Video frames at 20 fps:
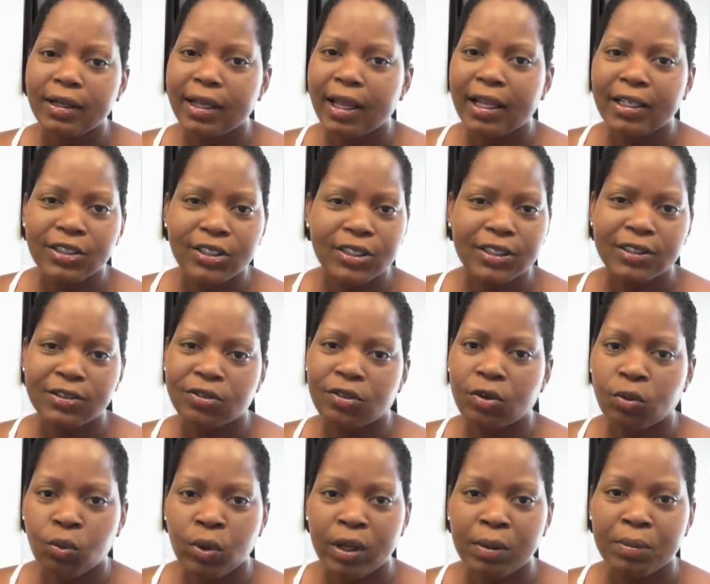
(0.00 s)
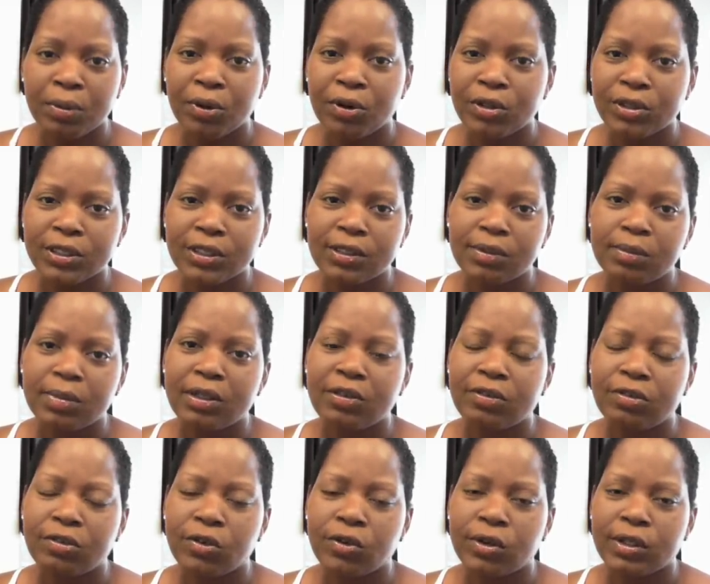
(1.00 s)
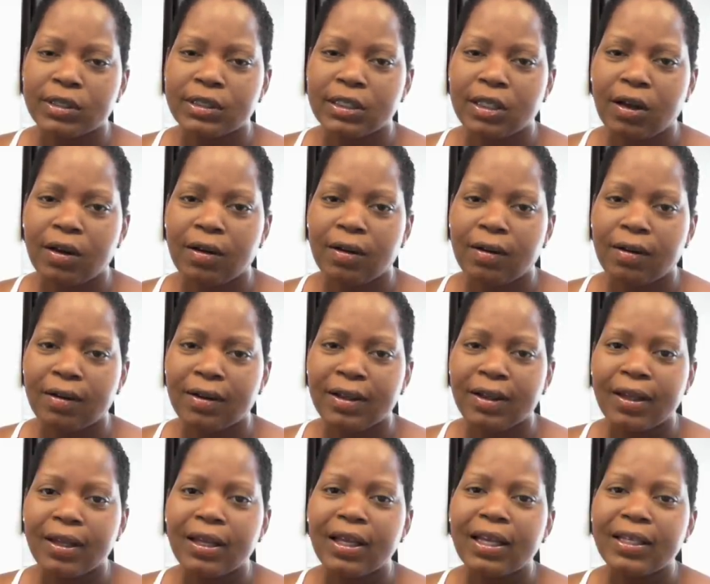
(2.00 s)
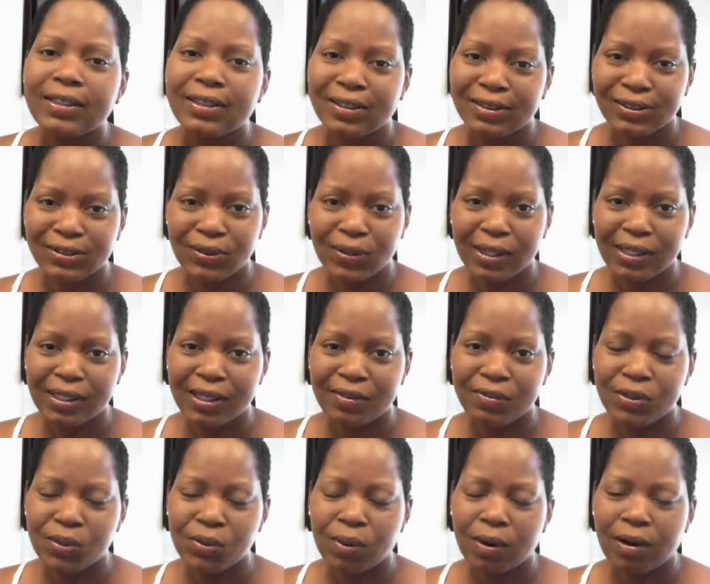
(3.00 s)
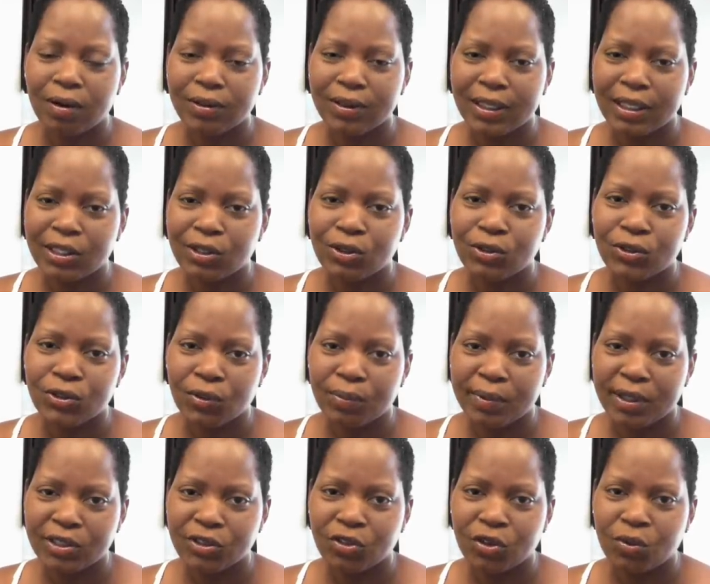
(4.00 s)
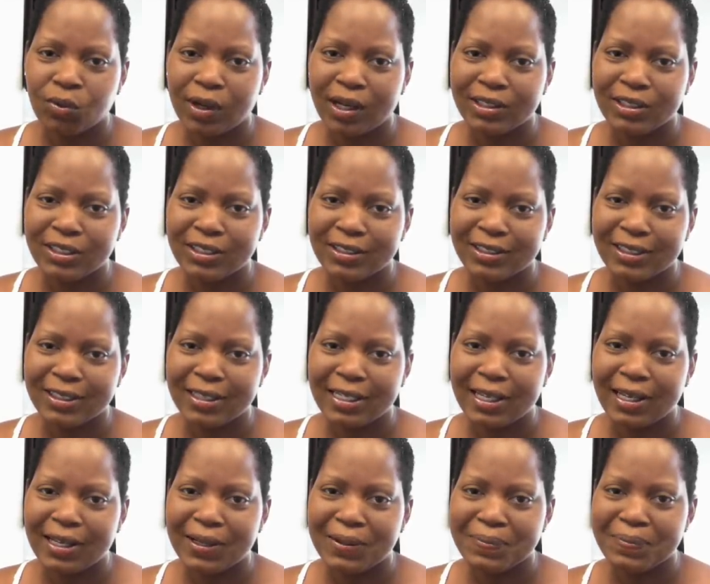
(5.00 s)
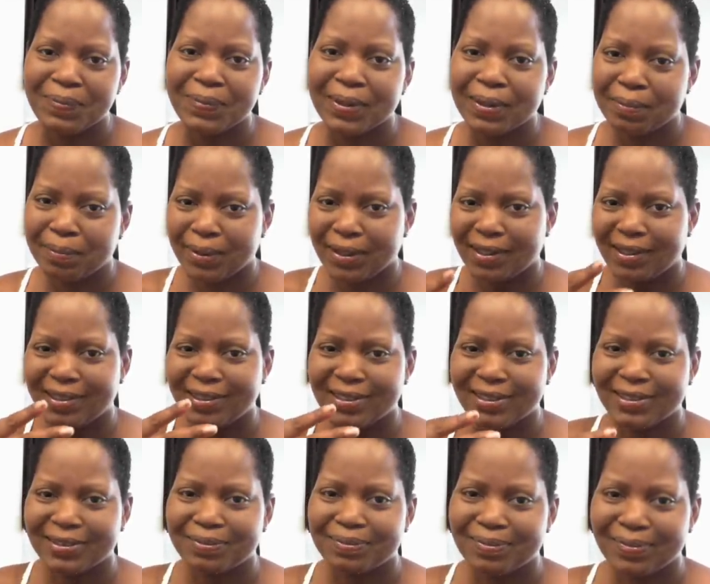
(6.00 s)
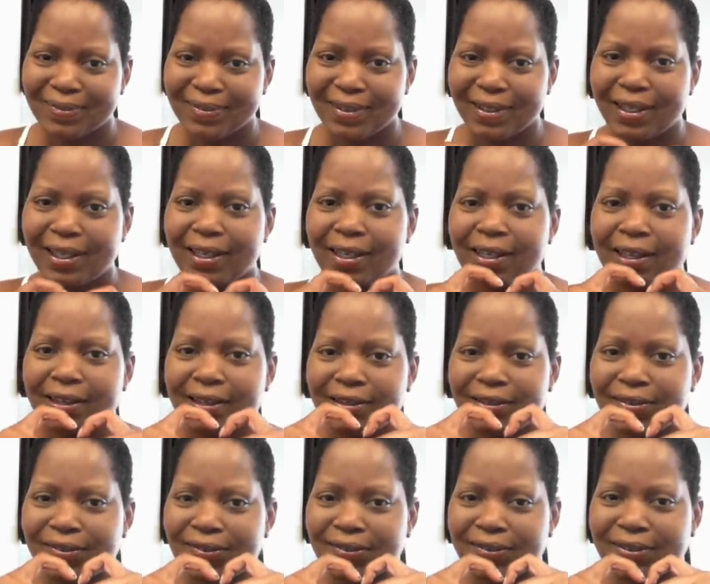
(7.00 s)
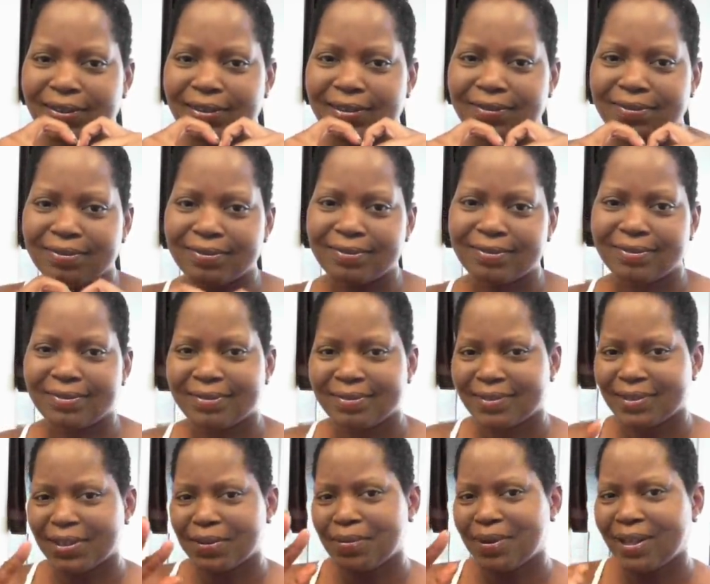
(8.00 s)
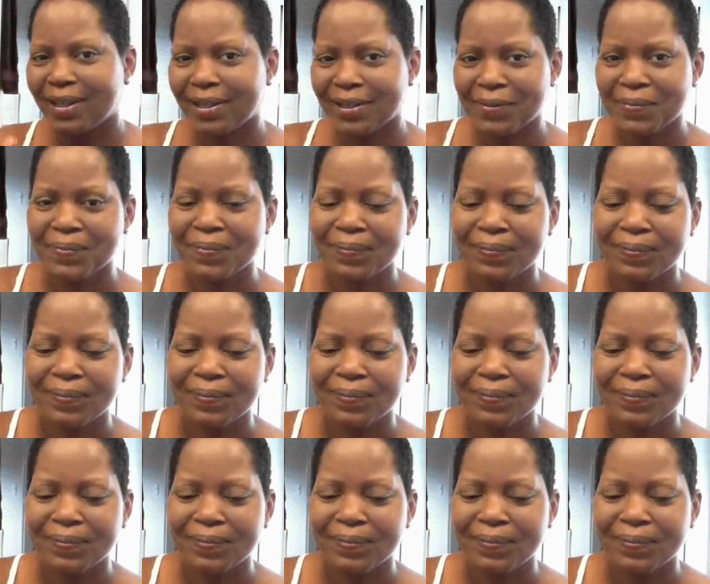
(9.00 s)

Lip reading: not just for one person, but for us all. So I love you all. Thank you so much for watching today. Peace and love. Bye.